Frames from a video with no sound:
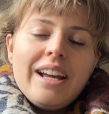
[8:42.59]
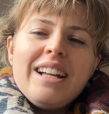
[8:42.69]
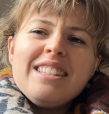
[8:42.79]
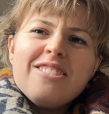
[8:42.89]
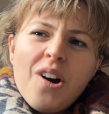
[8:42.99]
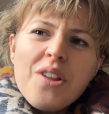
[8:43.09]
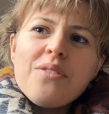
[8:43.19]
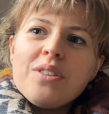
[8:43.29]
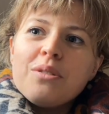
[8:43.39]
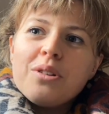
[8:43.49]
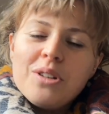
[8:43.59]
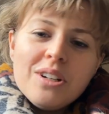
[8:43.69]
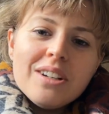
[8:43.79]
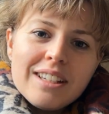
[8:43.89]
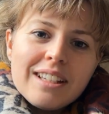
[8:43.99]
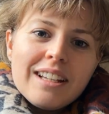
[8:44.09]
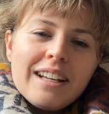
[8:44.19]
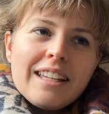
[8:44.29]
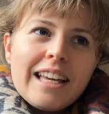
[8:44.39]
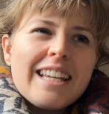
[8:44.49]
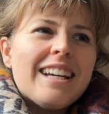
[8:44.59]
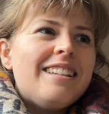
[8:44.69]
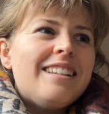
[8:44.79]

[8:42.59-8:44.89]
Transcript: It's got to feel good, like